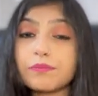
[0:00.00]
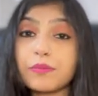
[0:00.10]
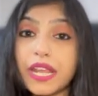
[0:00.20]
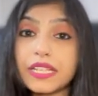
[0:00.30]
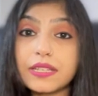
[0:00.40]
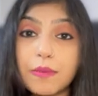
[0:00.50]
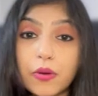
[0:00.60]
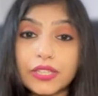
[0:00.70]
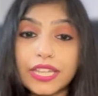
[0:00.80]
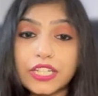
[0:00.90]
brings
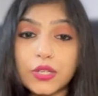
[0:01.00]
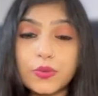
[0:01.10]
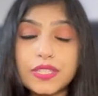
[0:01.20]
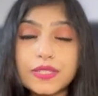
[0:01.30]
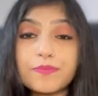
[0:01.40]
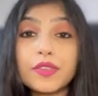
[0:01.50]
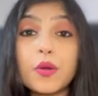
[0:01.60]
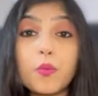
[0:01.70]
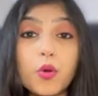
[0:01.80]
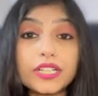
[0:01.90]
about that use,
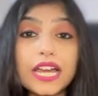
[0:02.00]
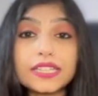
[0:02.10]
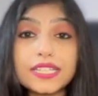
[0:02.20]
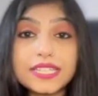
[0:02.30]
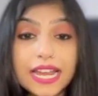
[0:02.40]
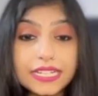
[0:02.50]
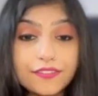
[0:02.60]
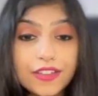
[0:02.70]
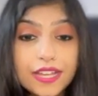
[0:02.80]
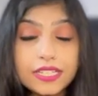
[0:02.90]
what are the side
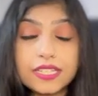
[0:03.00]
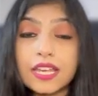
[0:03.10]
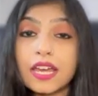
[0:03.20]
effects,